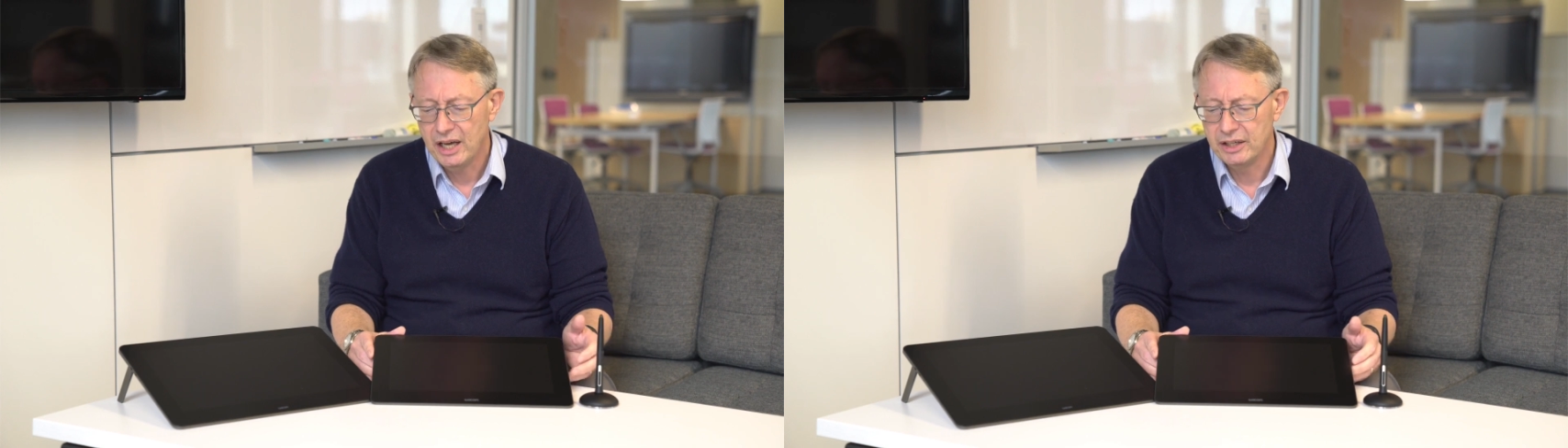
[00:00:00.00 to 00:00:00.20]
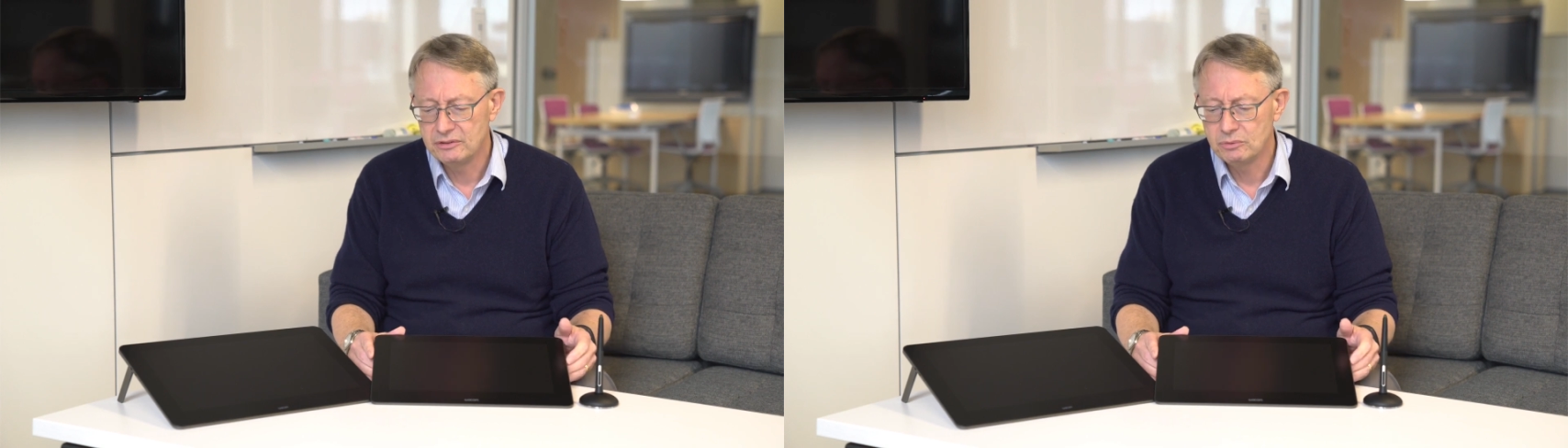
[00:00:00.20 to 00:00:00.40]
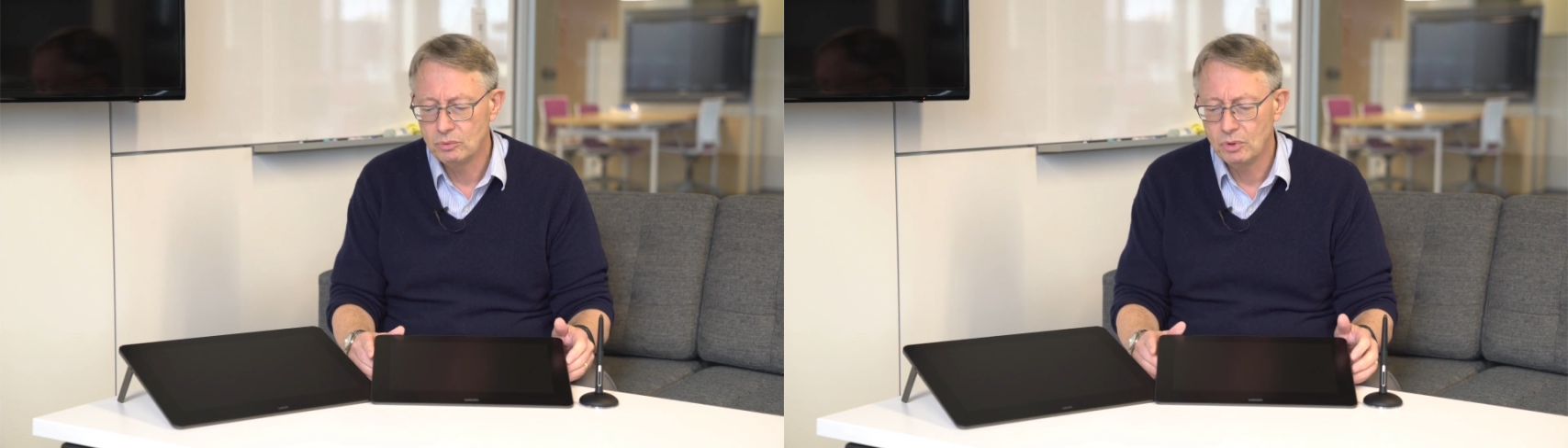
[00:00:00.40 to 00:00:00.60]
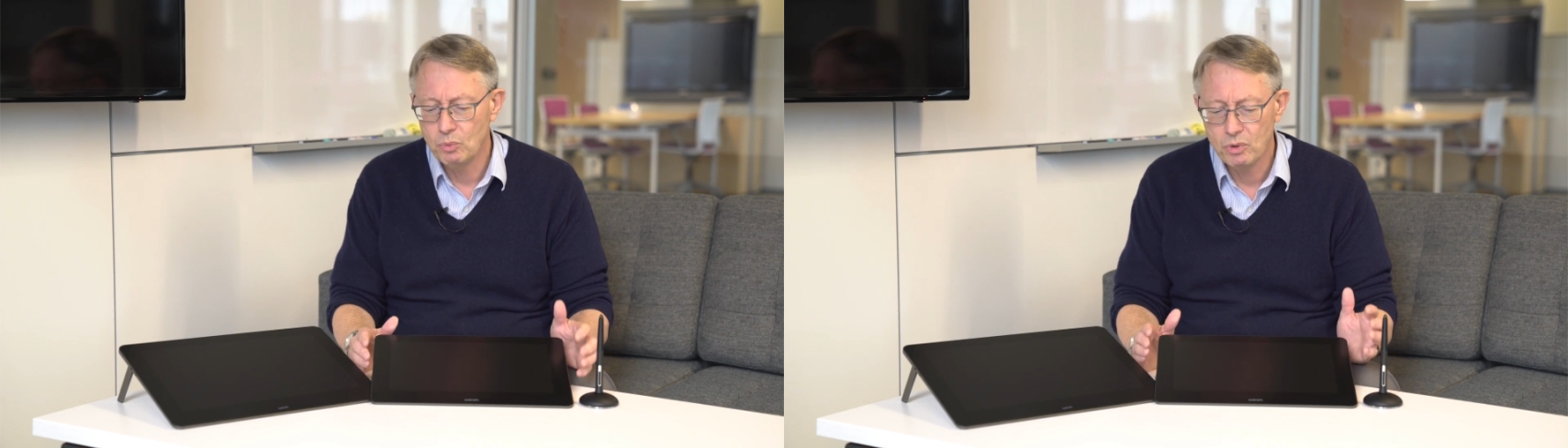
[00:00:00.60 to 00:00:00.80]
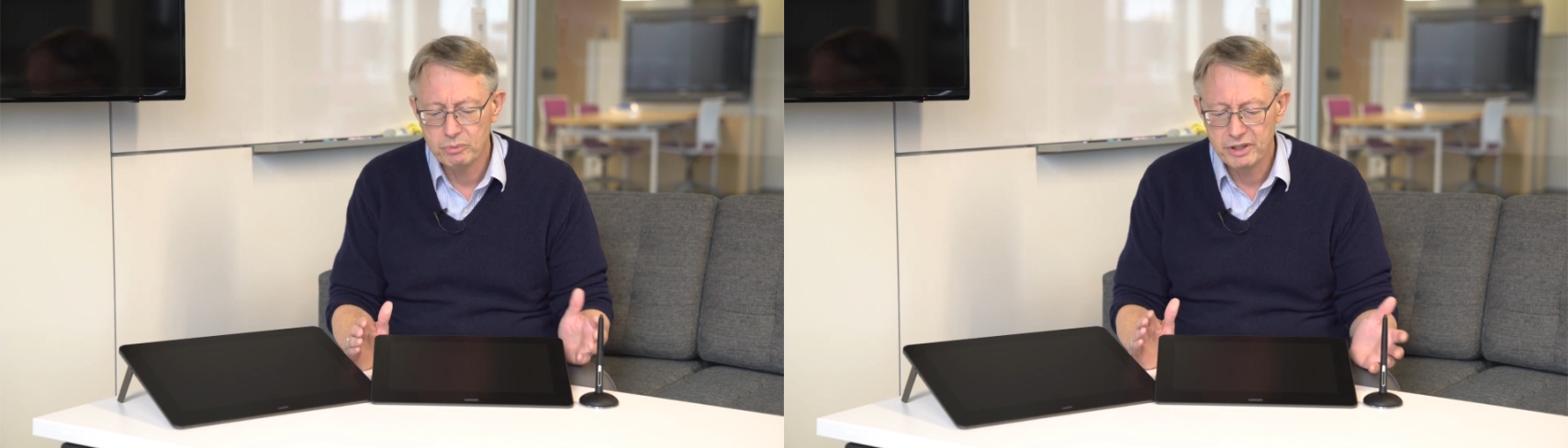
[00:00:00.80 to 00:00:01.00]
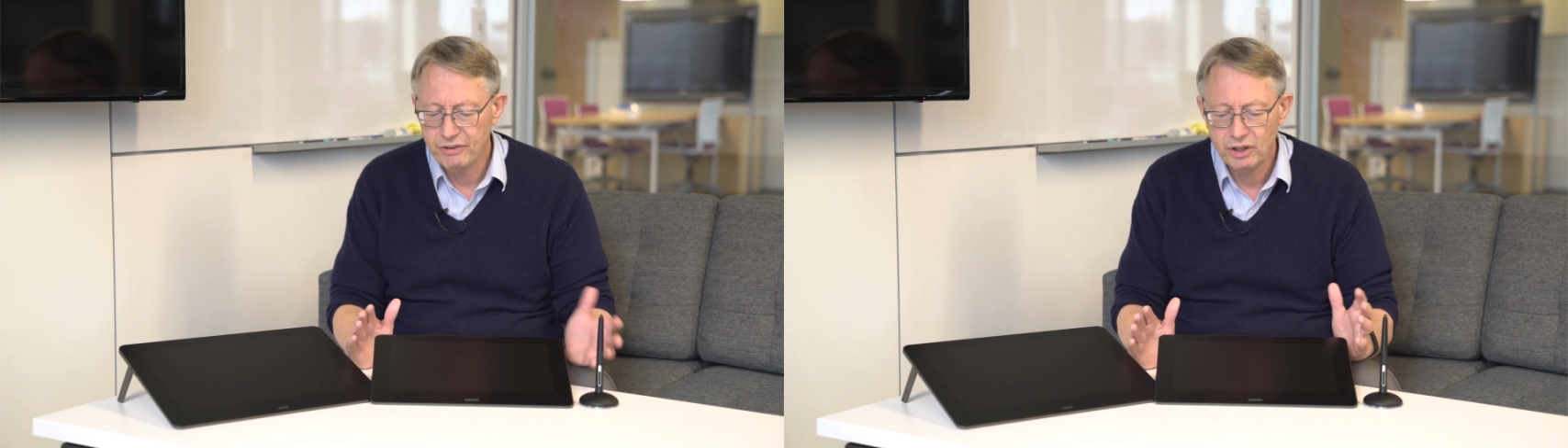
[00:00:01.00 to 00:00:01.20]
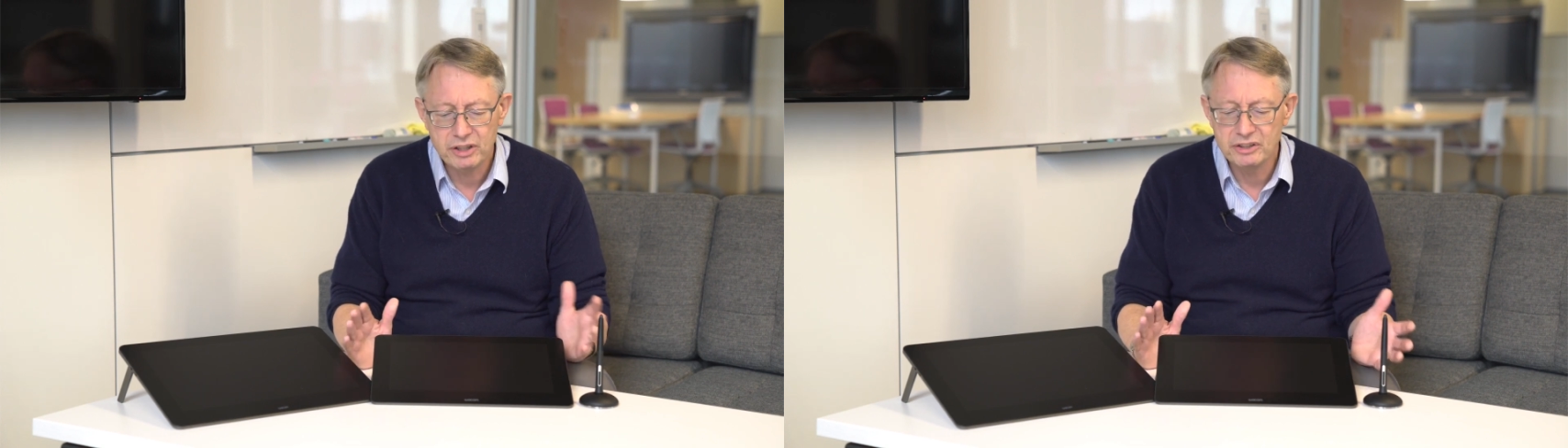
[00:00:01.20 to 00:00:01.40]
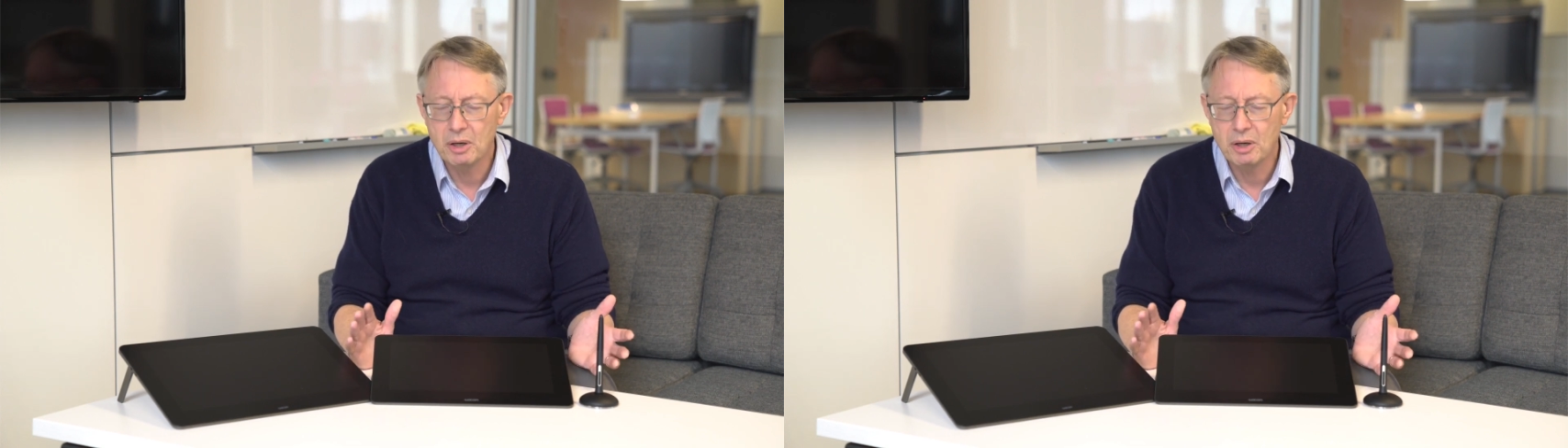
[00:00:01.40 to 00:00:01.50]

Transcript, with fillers: and we've heard a